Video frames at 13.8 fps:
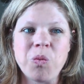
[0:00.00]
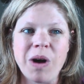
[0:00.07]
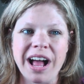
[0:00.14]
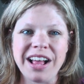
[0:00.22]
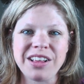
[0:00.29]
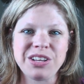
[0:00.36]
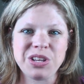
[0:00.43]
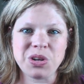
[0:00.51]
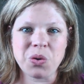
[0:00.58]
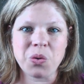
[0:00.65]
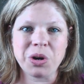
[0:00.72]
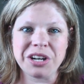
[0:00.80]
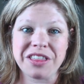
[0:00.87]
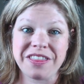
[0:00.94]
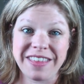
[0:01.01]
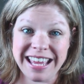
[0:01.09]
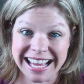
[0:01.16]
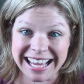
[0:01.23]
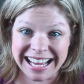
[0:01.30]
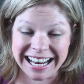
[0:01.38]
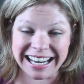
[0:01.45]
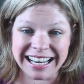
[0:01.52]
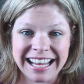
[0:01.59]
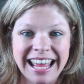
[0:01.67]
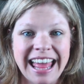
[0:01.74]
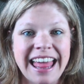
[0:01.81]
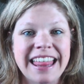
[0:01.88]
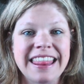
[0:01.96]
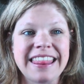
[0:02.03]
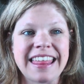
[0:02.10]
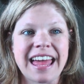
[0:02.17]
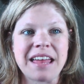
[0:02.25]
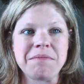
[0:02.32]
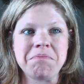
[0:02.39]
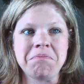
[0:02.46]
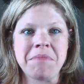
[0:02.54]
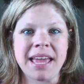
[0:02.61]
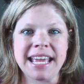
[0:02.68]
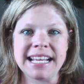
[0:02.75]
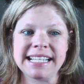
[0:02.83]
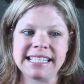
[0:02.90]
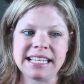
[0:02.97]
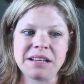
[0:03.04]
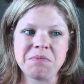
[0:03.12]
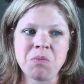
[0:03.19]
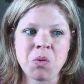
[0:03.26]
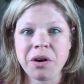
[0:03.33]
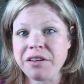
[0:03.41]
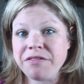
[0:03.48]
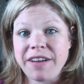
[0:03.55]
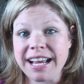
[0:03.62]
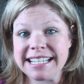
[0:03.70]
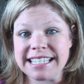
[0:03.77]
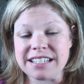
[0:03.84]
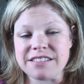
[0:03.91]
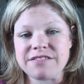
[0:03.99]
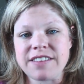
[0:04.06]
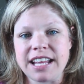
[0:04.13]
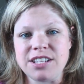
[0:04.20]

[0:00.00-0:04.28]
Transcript: while you're thinking that makes it more effective.